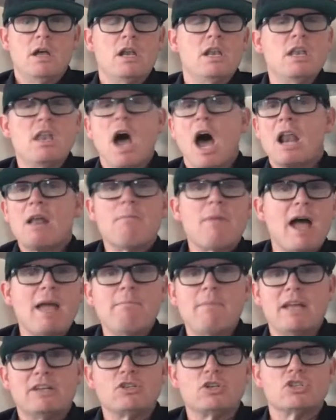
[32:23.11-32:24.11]
None of my
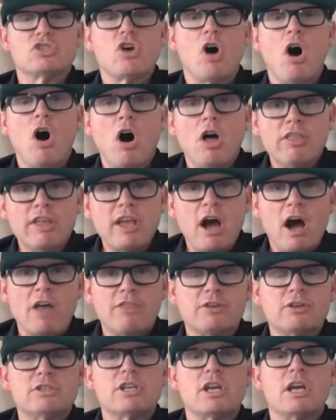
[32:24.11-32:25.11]
mentors, all the
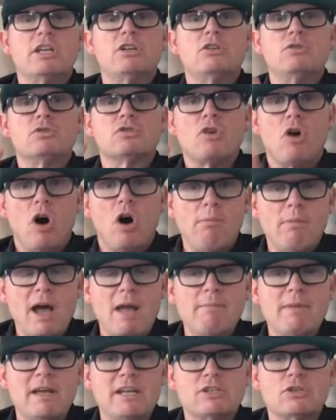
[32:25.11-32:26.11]
authors I use, all
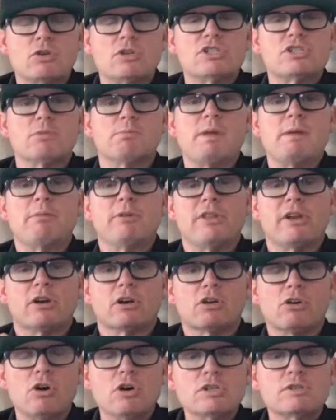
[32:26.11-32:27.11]
my mentors are people that are
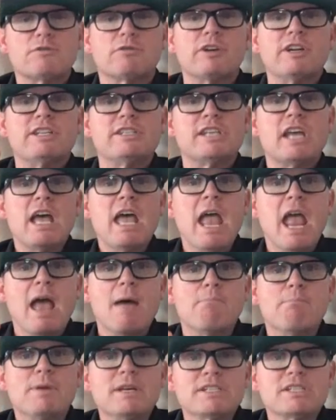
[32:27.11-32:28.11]
close friends
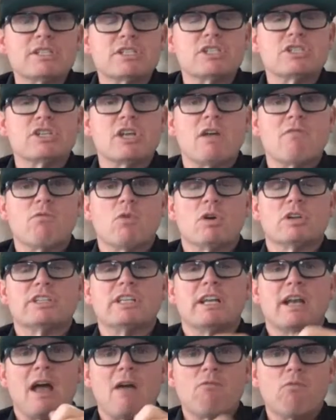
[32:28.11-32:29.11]
and businesses I've worked
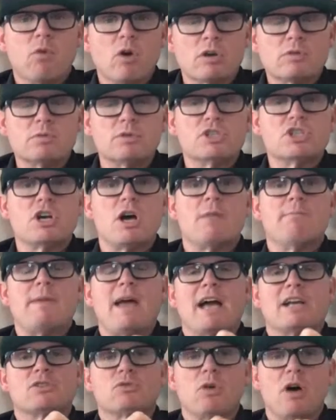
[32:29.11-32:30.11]
in. I've worked with John
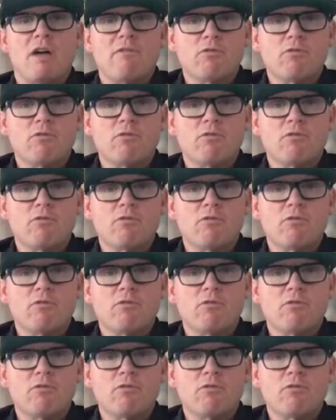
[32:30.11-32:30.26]
Maxwell.